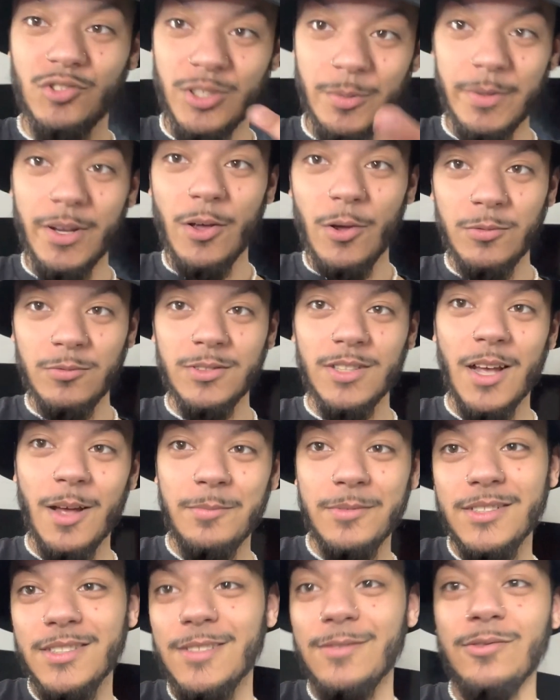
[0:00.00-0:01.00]
So let me know in the
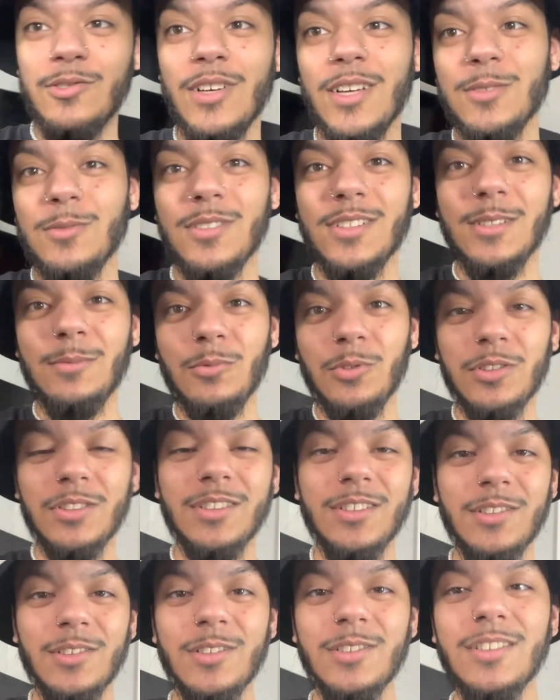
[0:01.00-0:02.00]
comments if you guys want to see more
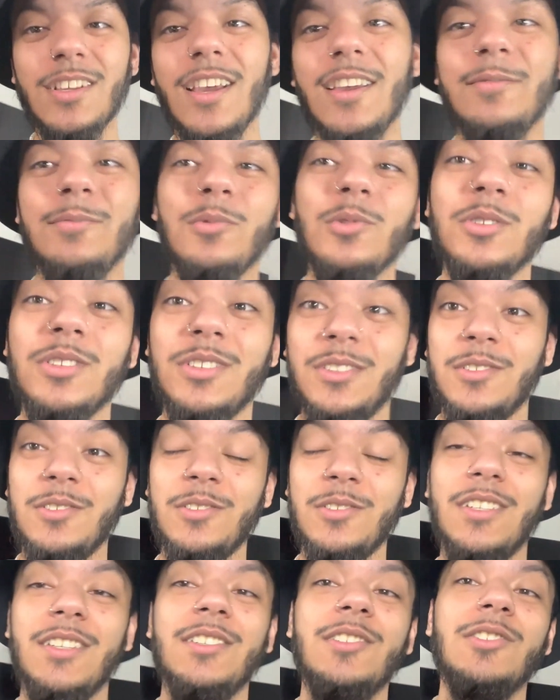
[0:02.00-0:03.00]
sneakers. I have more
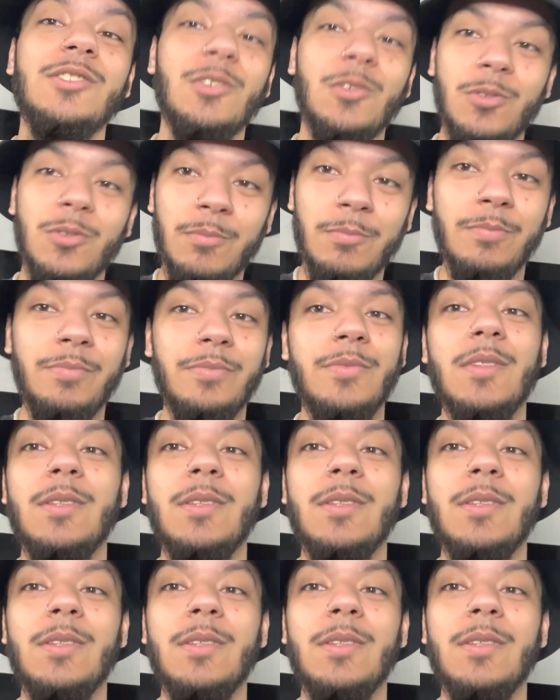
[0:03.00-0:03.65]
sneakers I can show them.